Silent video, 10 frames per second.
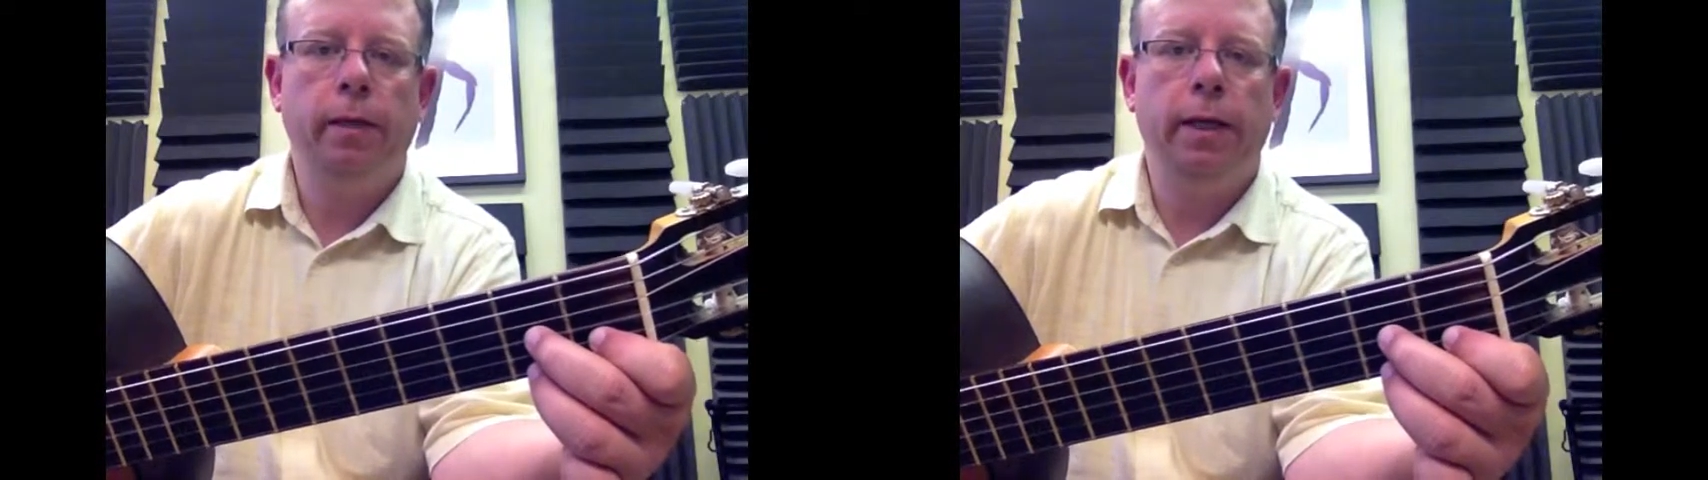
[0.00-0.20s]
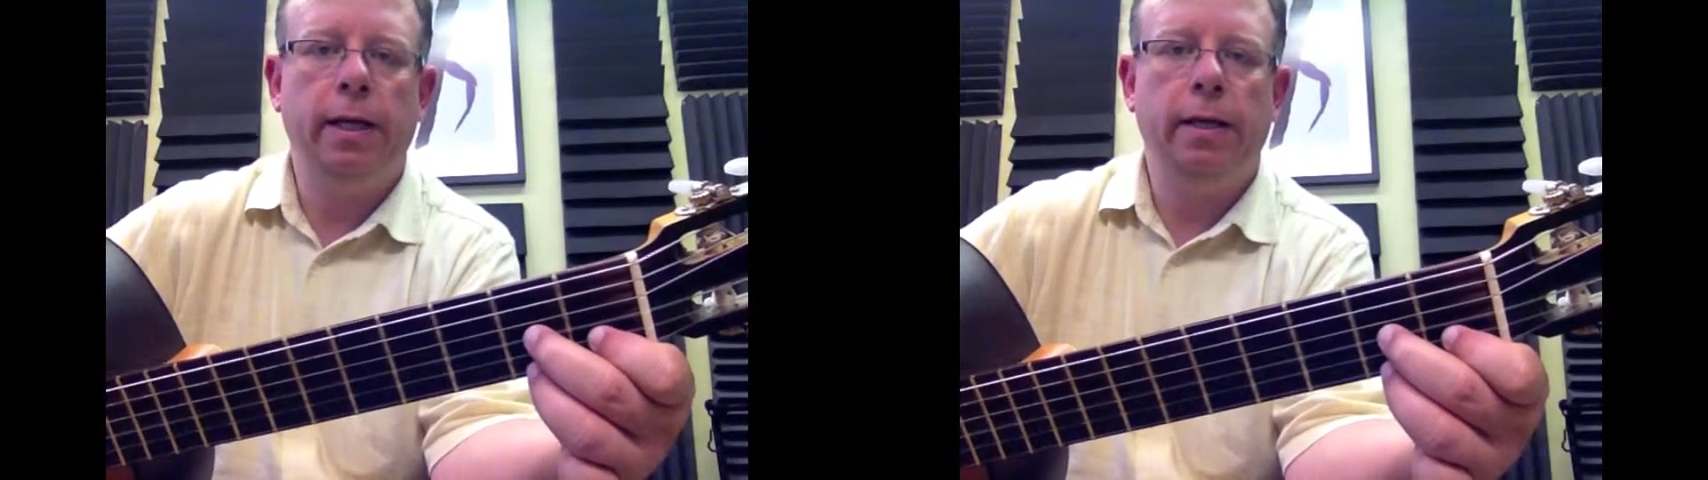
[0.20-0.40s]

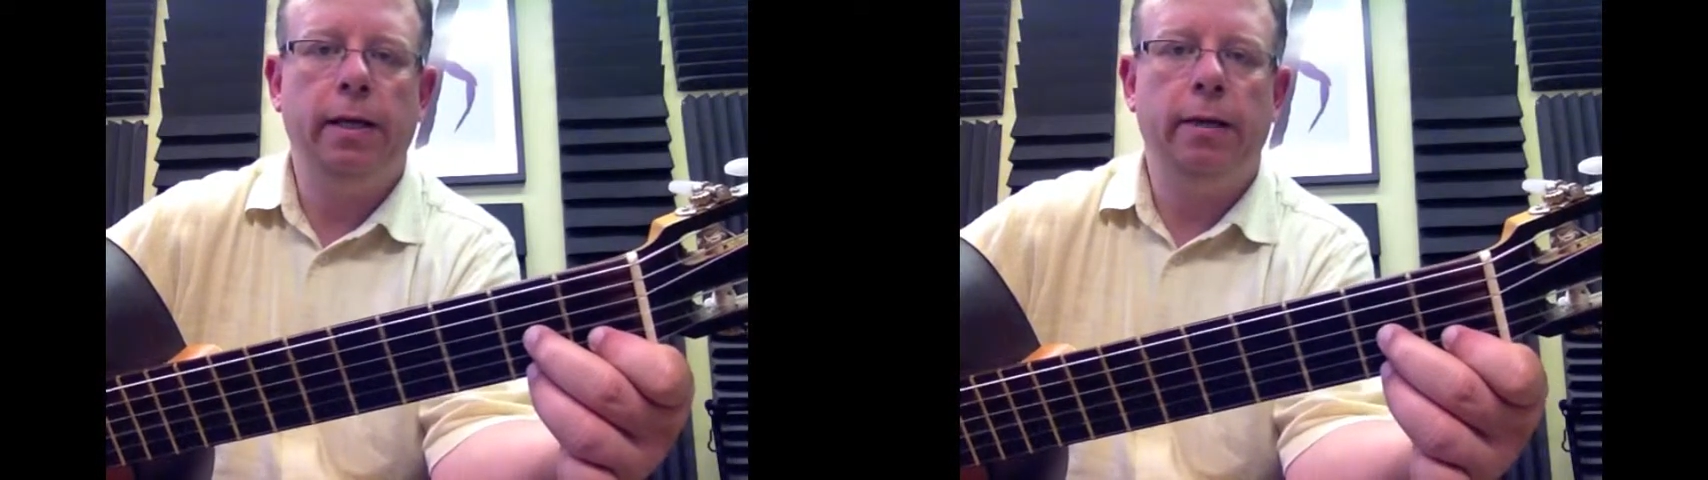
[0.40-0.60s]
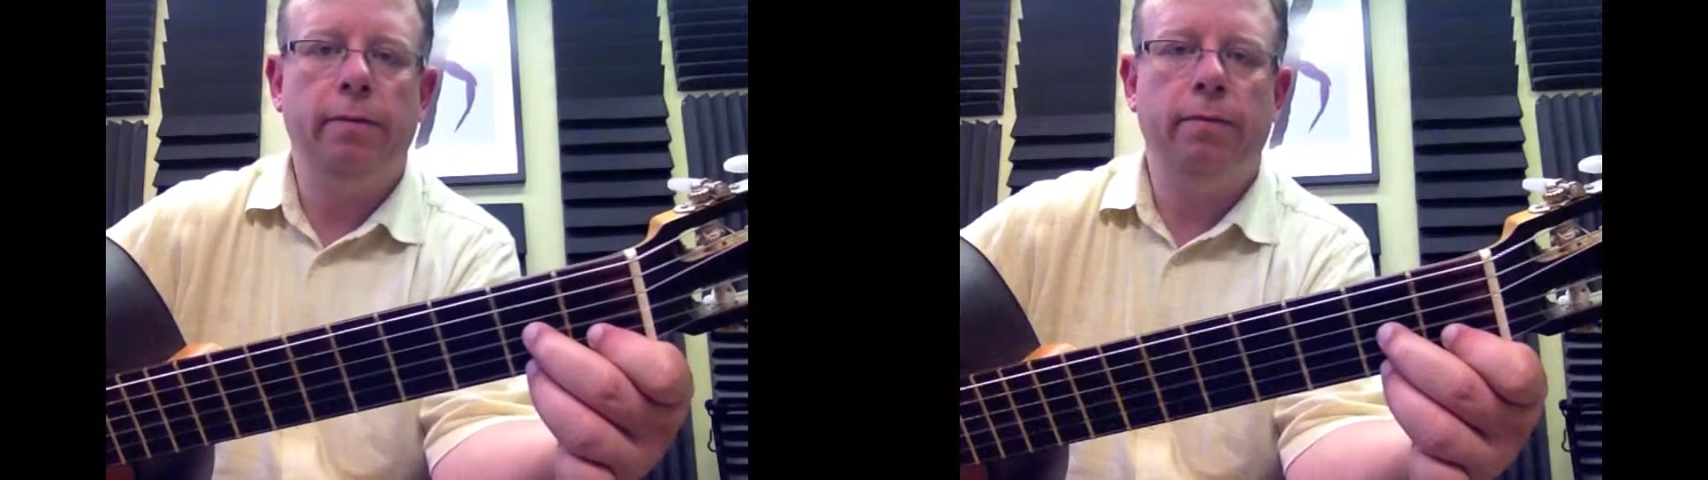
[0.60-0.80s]
and
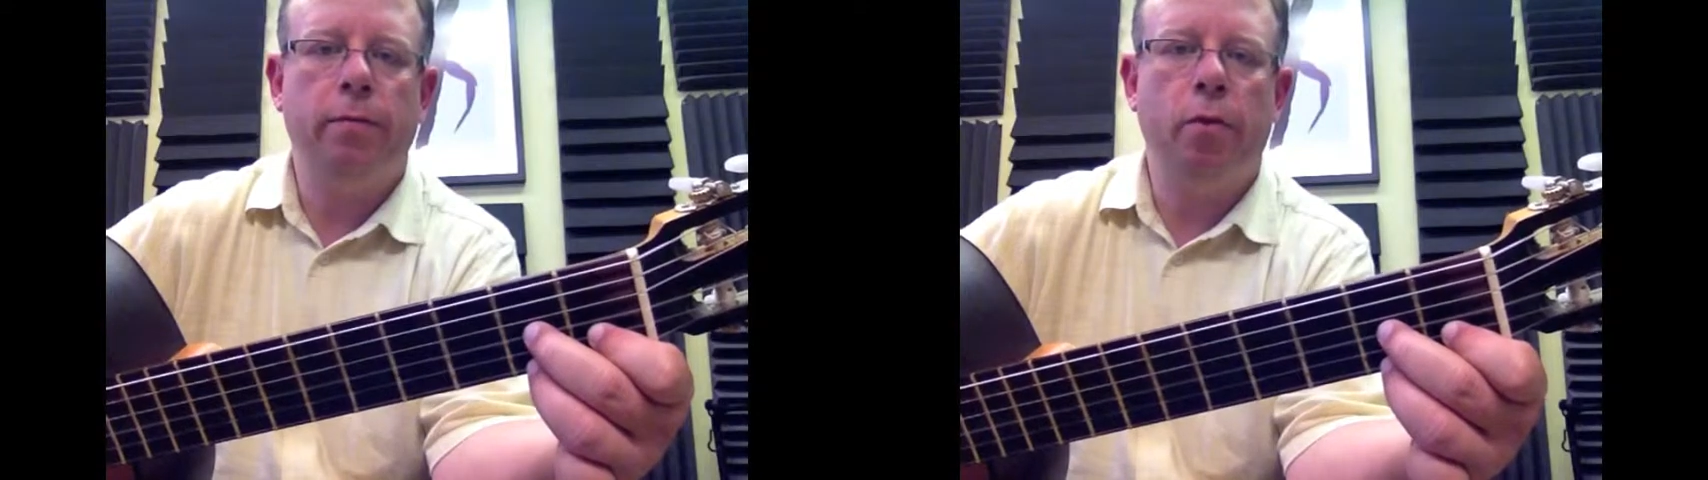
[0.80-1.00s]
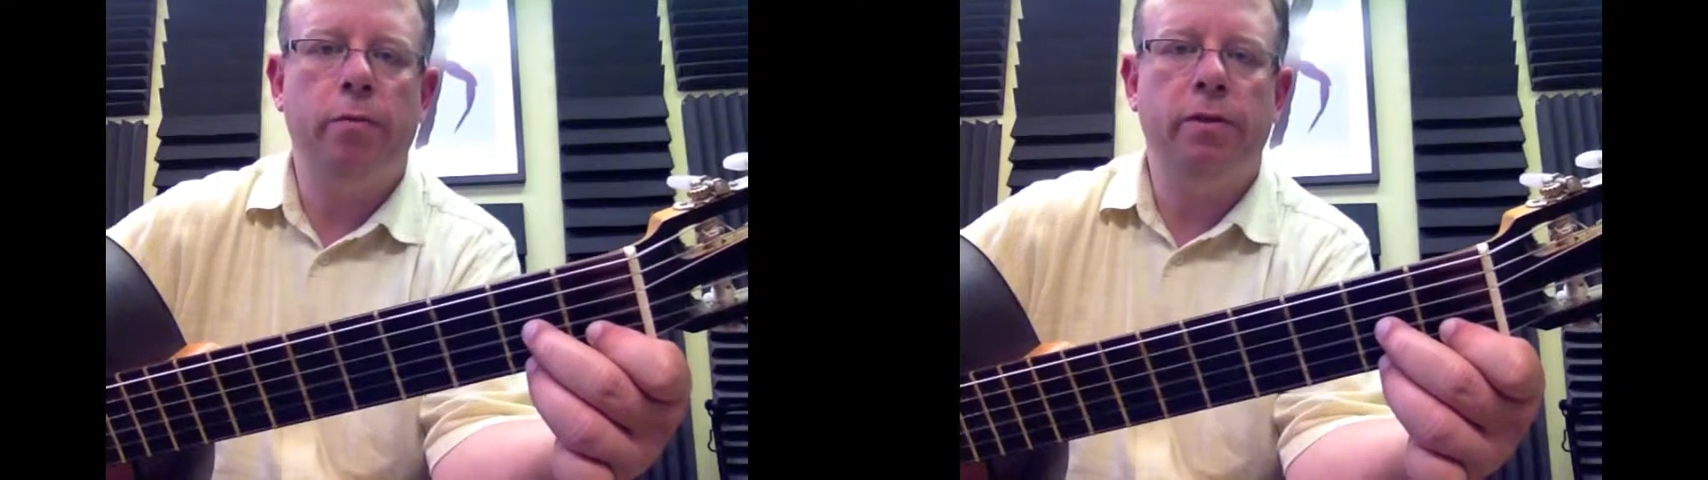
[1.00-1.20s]
it
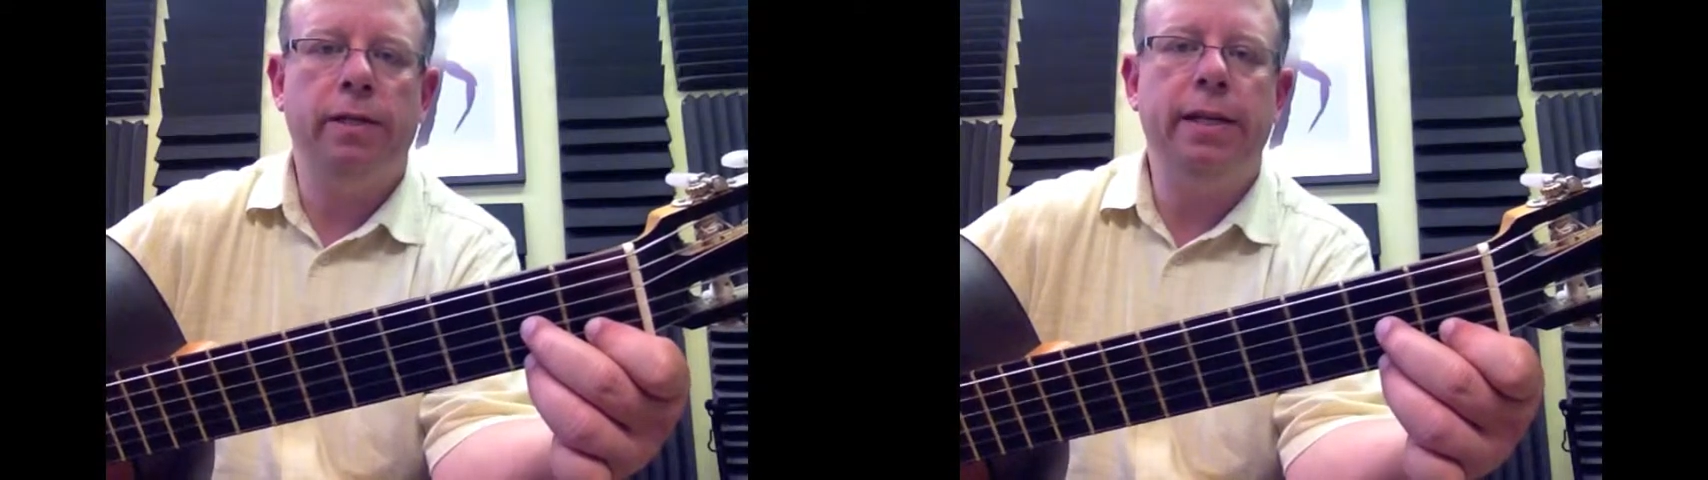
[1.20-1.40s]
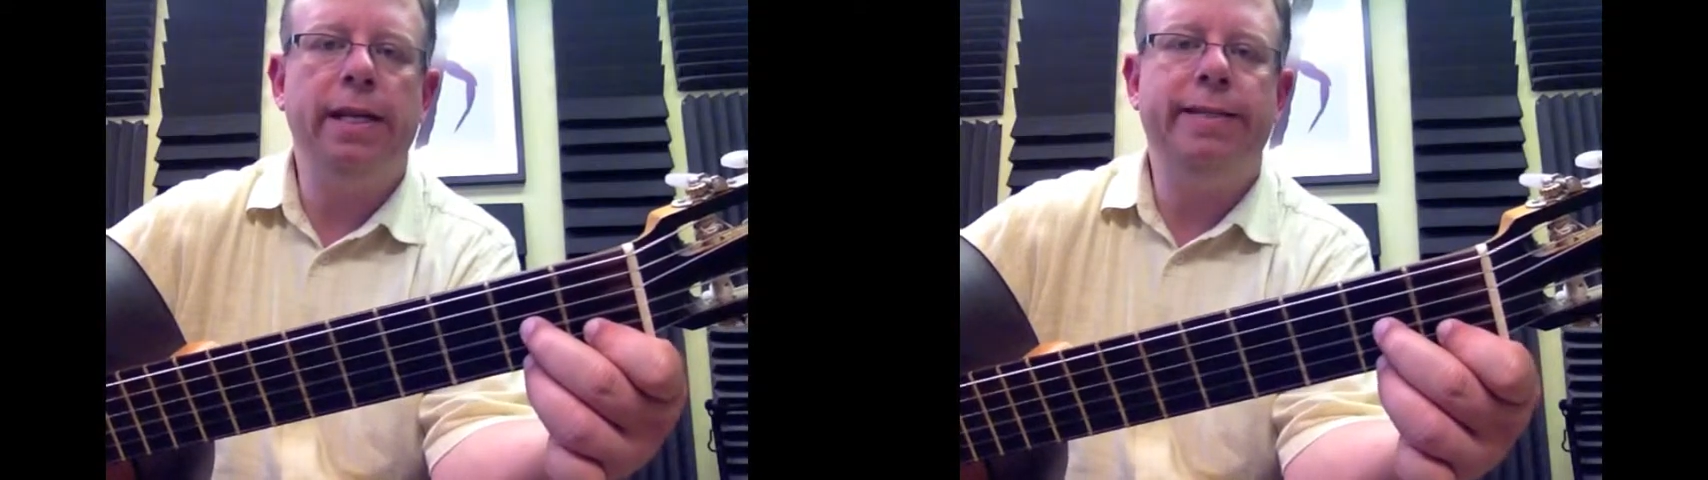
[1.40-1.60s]
forms
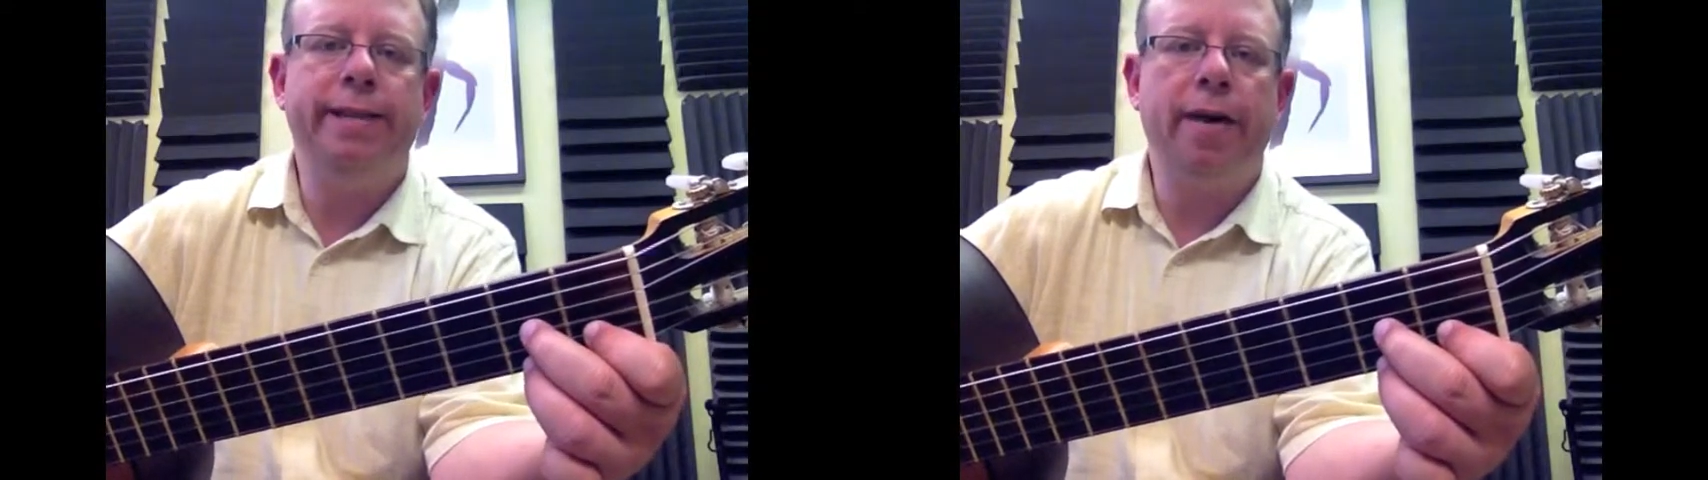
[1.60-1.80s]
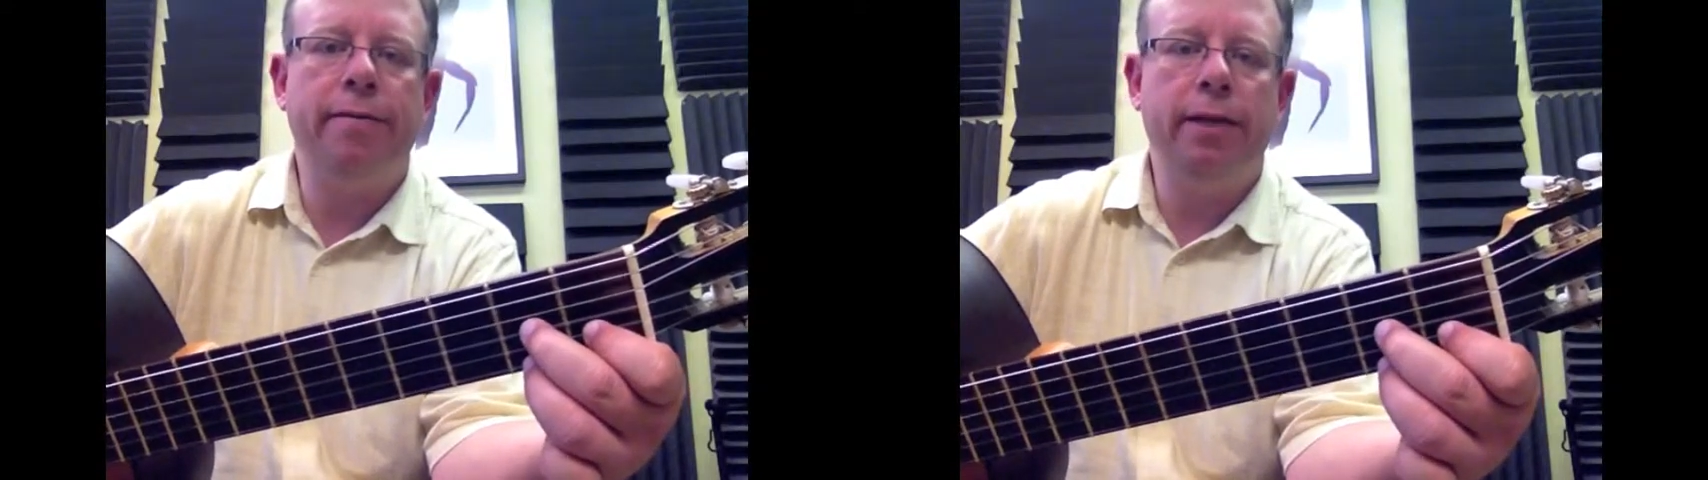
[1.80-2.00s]

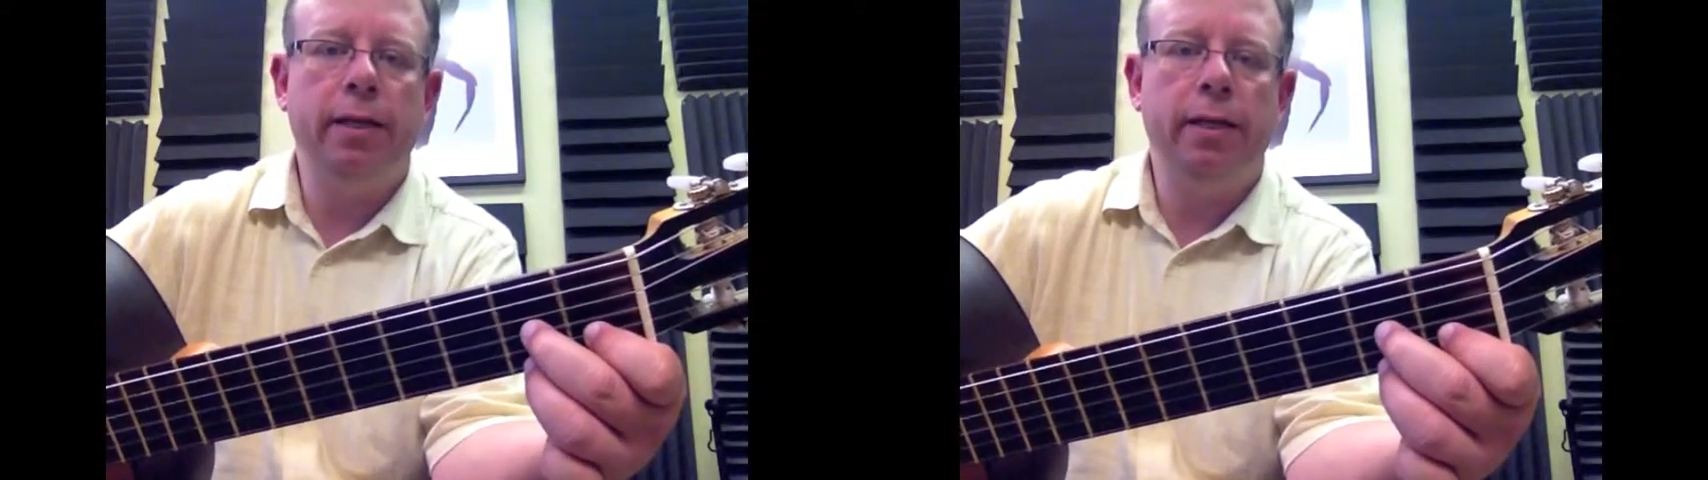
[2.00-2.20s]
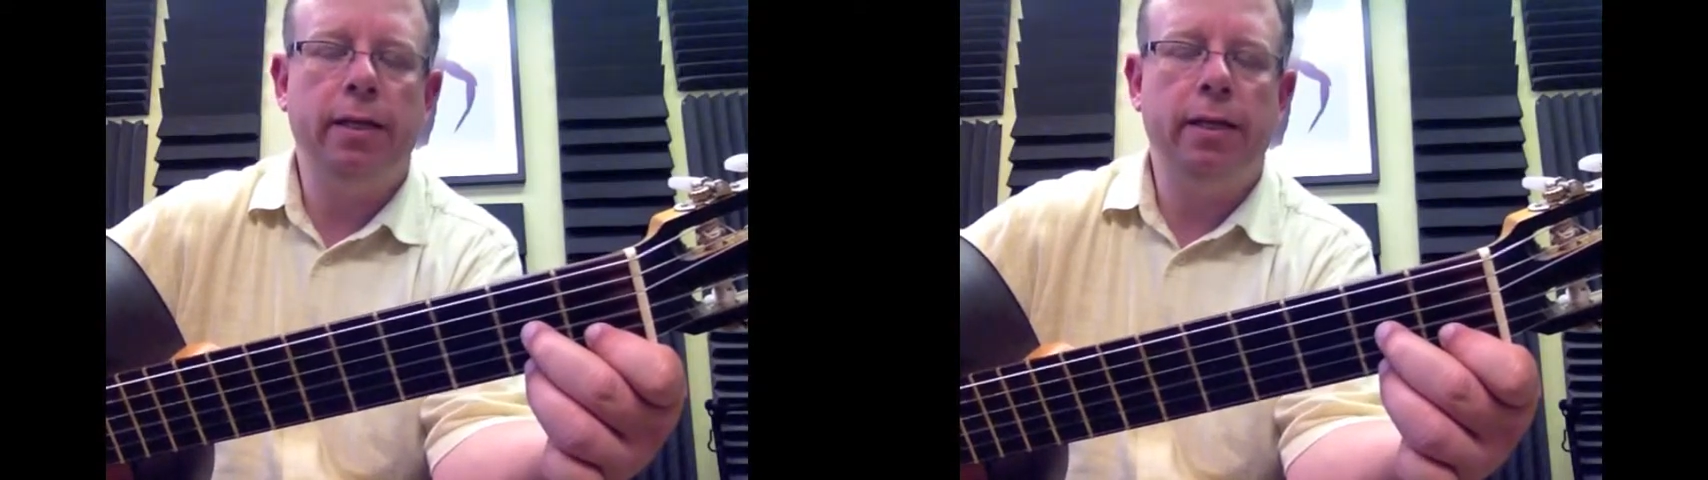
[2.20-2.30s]
D7,